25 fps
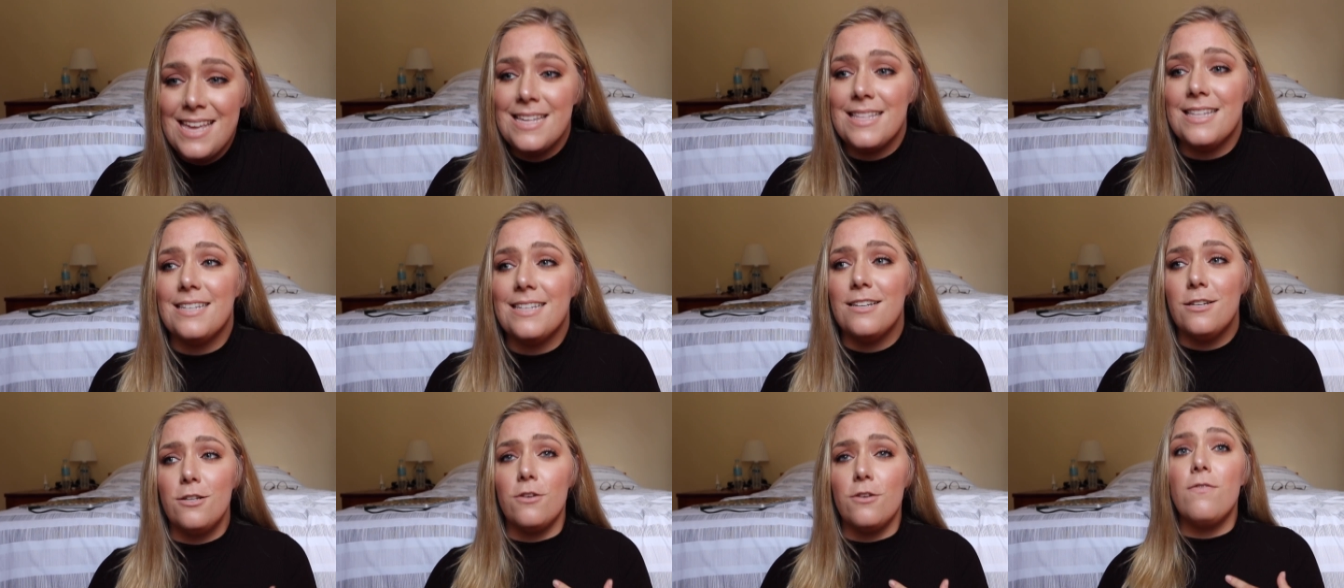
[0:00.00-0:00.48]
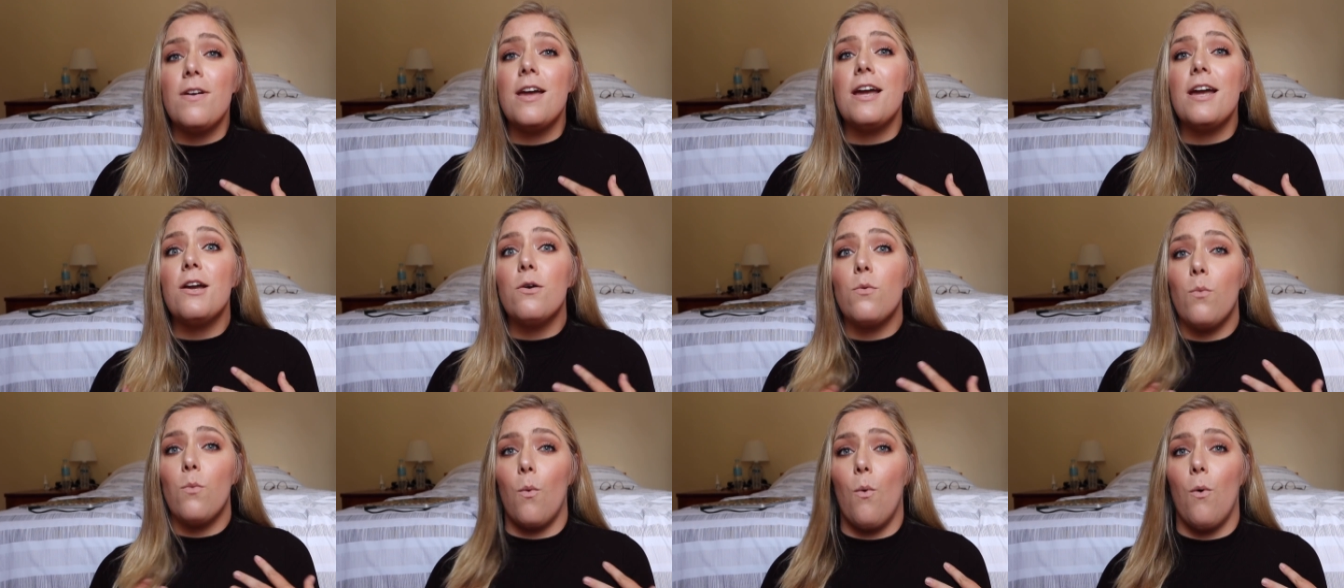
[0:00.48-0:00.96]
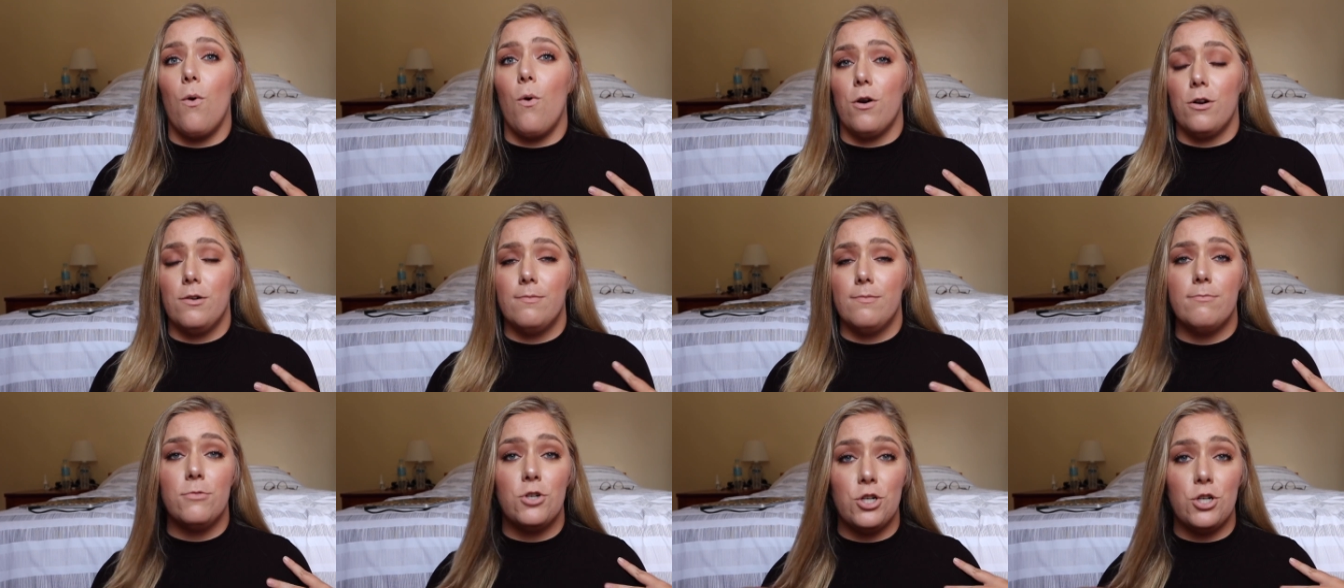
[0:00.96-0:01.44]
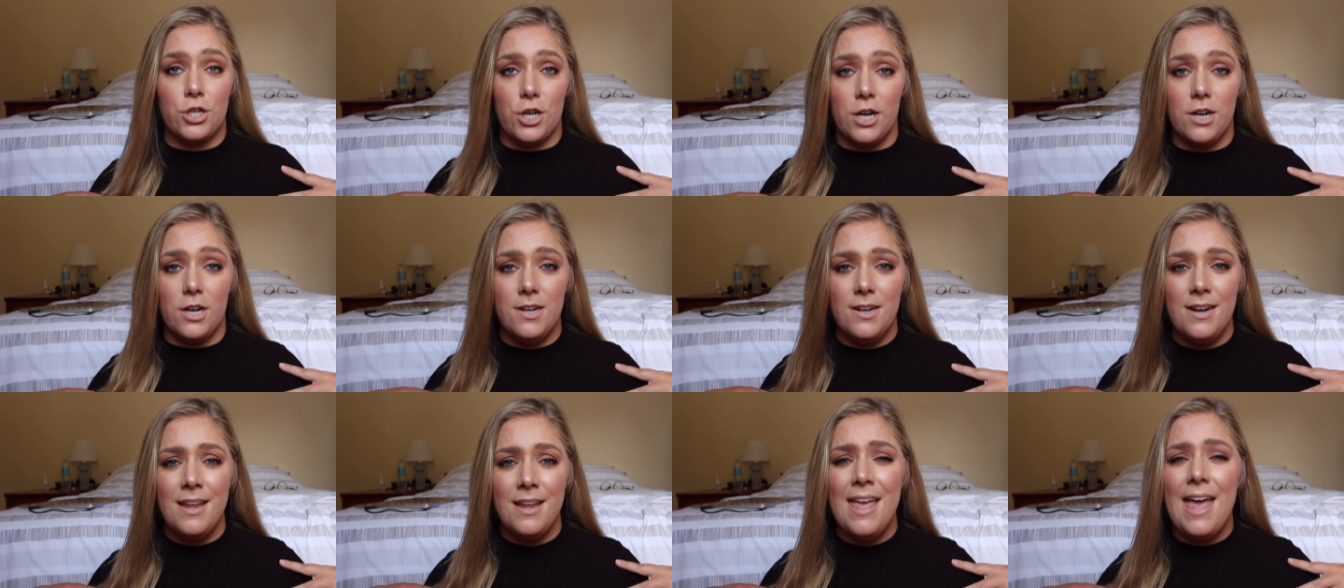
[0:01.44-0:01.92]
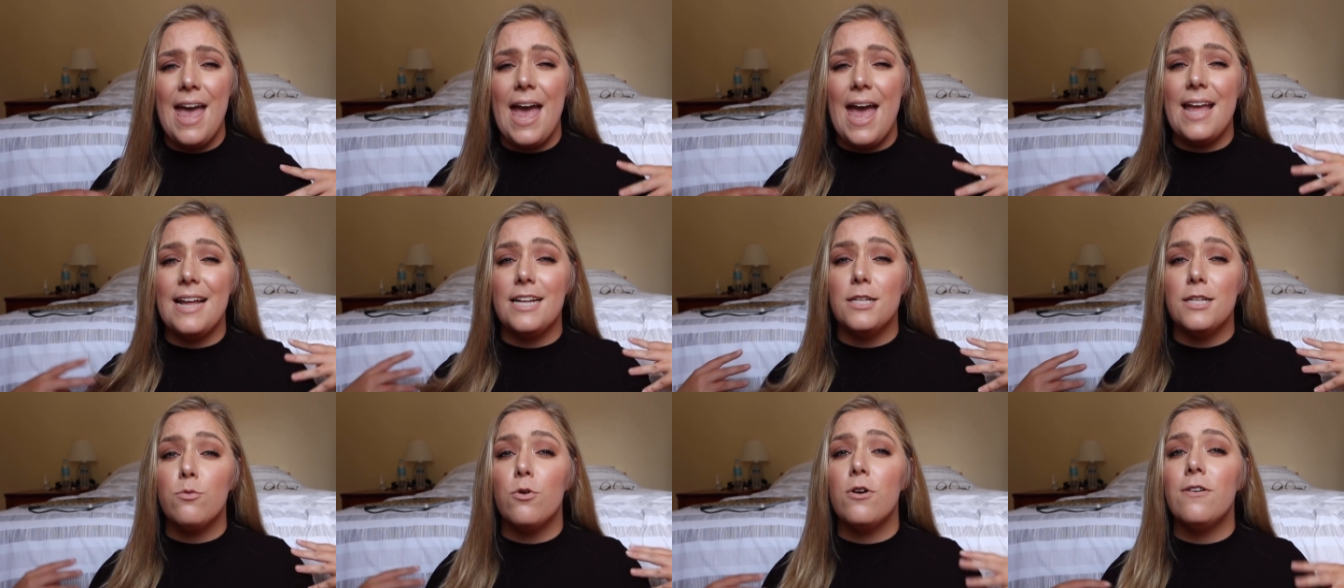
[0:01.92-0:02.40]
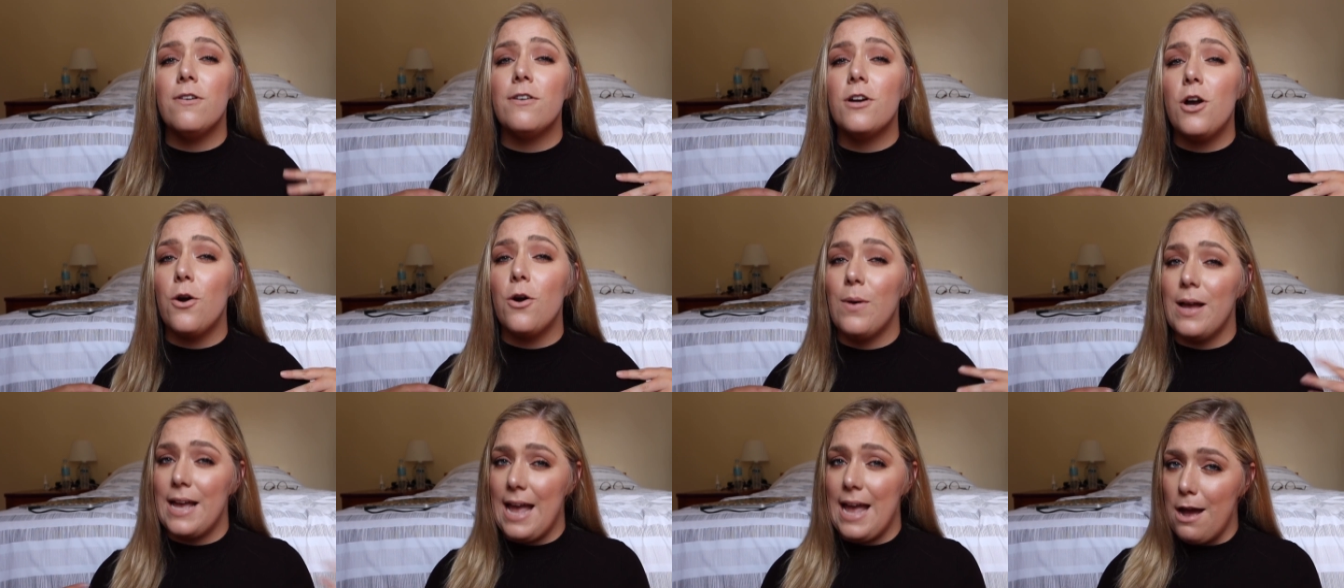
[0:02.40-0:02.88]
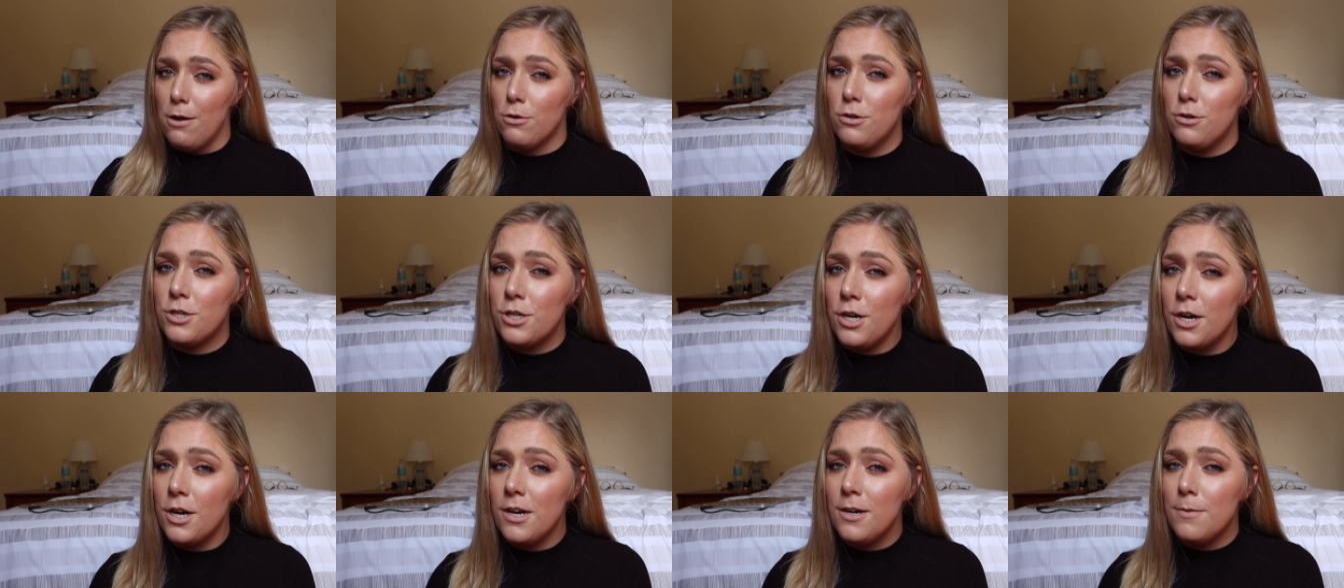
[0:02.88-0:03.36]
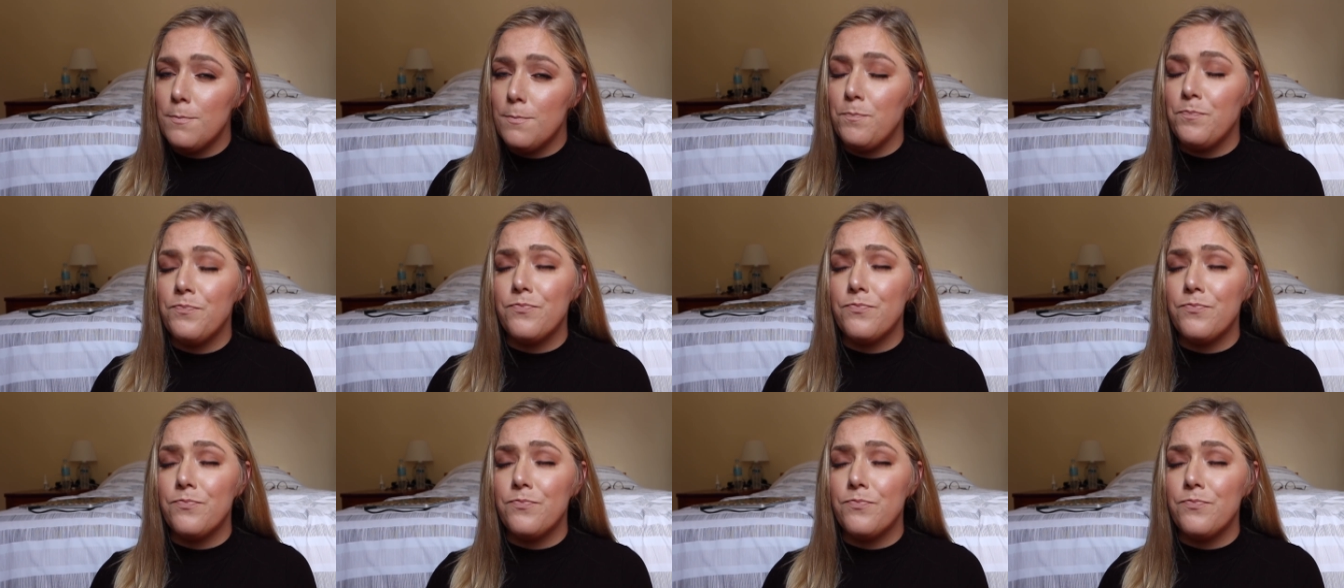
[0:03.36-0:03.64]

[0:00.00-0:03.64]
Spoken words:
This is a very warm shirt and it's more of a going out shirt,